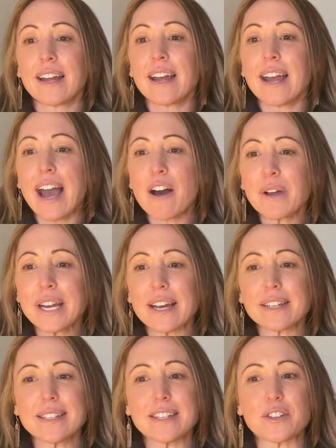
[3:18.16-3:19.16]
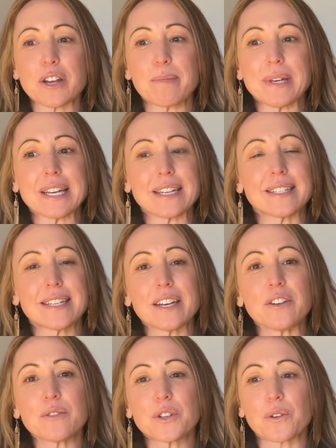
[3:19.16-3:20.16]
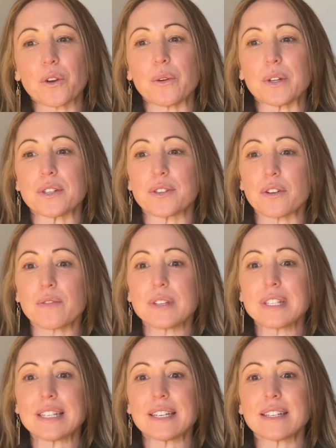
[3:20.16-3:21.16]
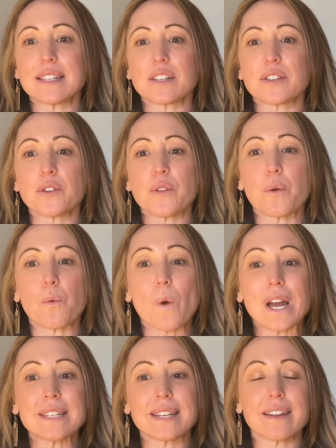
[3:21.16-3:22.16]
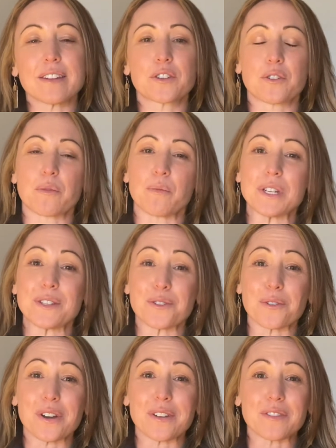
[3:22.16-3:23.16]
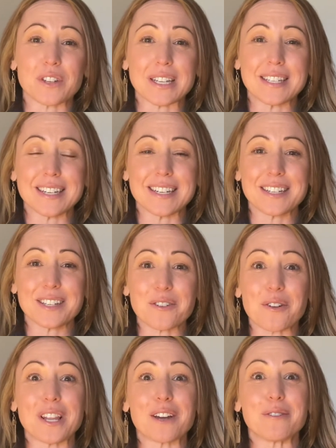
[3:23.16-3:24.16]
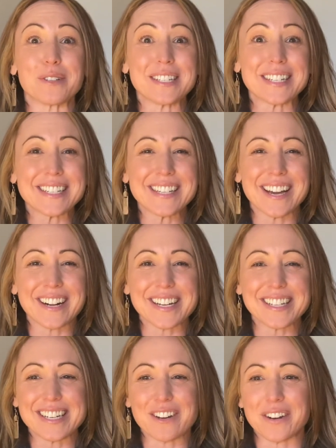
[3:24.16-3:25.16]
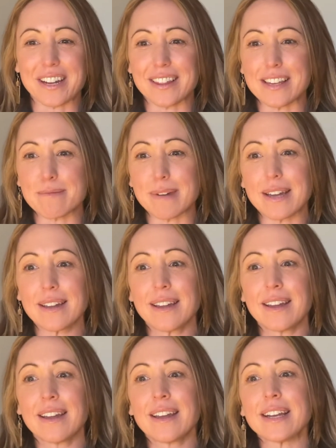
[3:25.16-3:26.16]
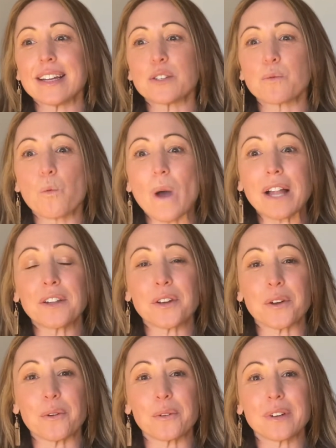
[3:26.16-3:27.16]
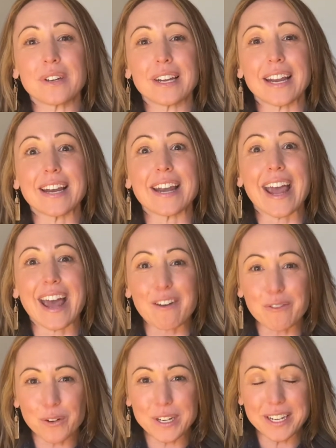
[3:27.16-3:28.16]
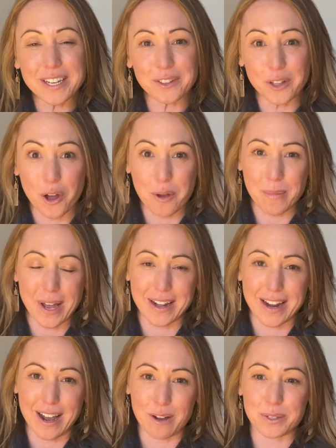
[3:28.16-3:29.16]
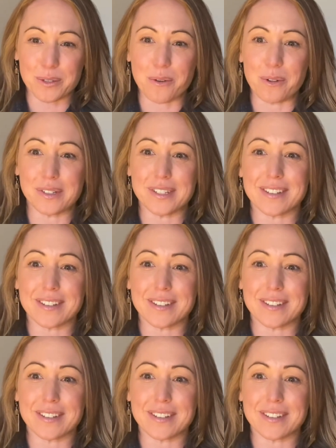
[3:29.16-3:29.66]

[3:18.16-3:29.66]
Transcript: How can LCJP continue to grow its services so that one day the term restorative justice, or la justicia restaurativa, is well known in every Longmont household?